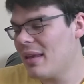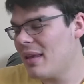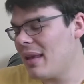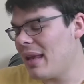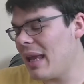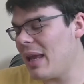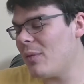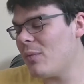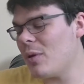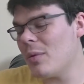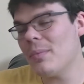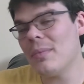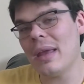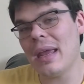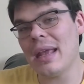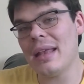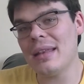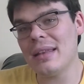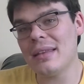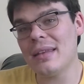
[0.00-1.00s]
It
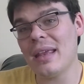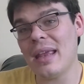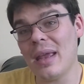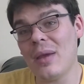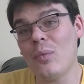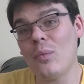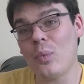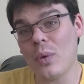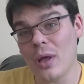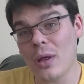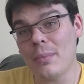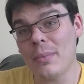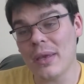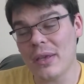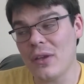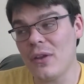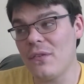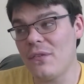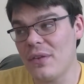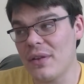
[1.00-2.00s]
will make
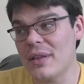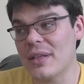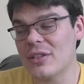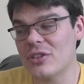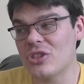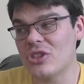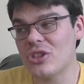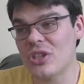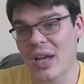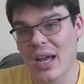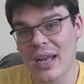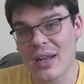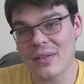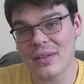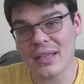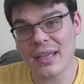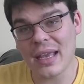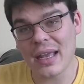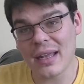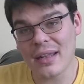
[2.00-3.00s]
you feel like a child
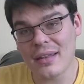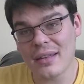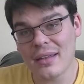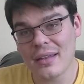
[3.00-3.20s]
again.